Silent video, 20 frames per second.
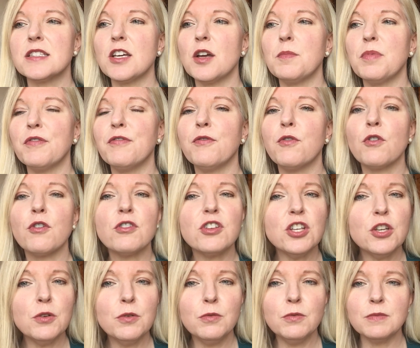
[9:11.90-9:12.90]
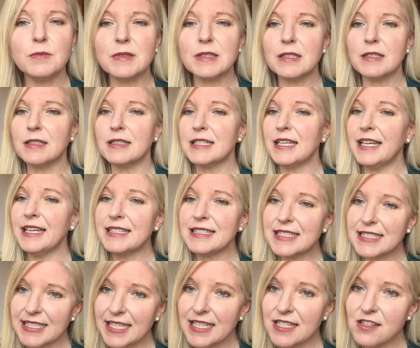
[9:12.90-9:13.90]
So before you hit
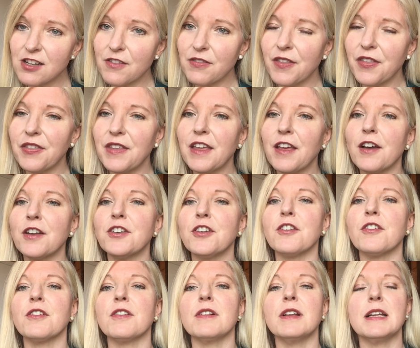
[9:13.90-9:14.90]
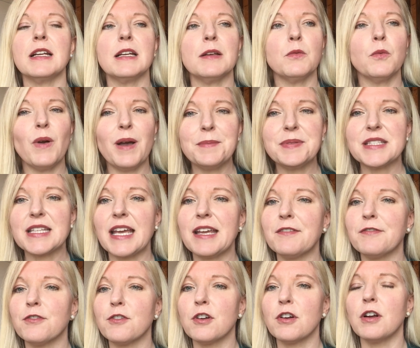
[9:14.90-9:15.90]
send on the thing on your
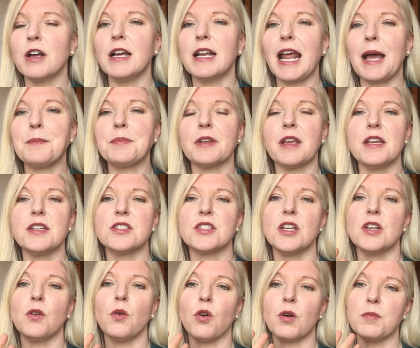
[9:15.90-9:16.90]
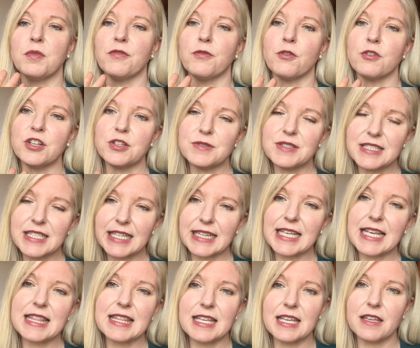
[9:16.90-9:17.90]
website for an application, or before you stick
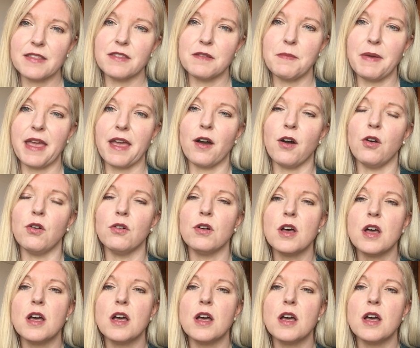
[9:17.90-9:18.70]
that thing in the mail,